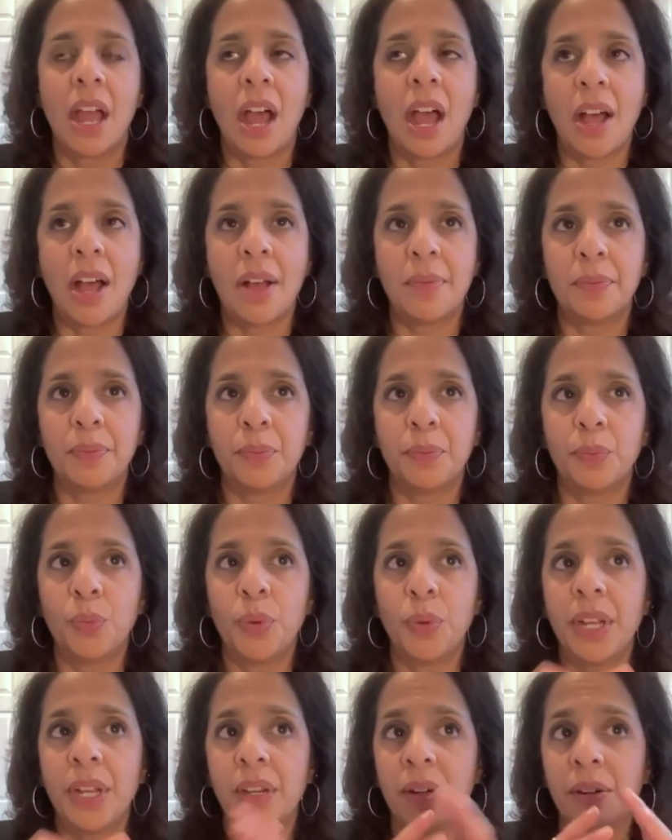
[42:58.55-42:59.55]
Um,
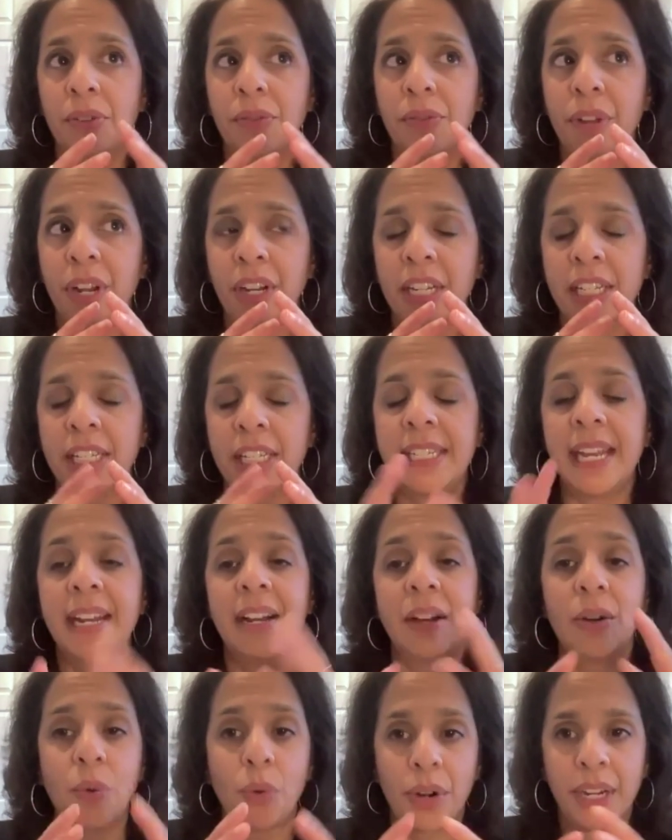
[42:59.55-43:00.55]
we're very
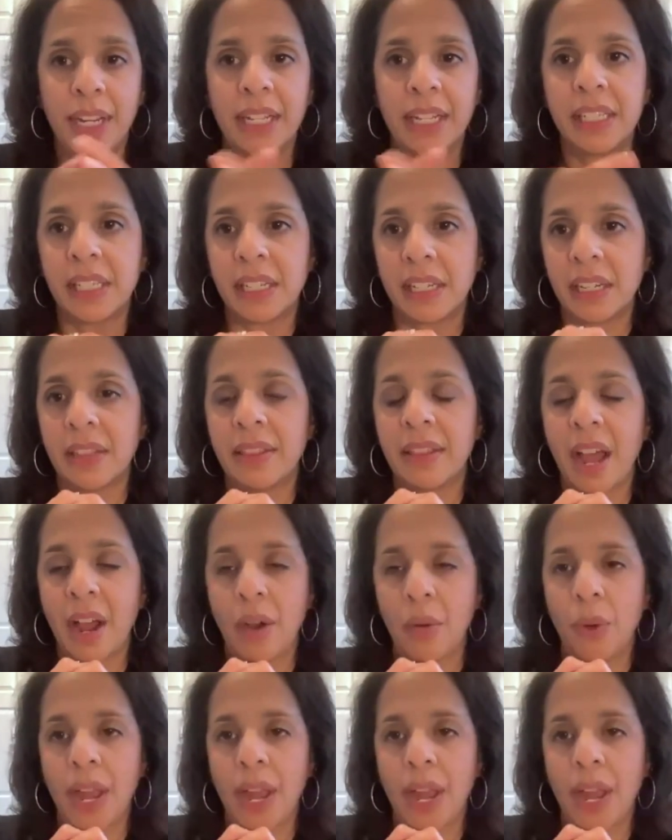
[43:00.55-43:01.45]
data oriented in that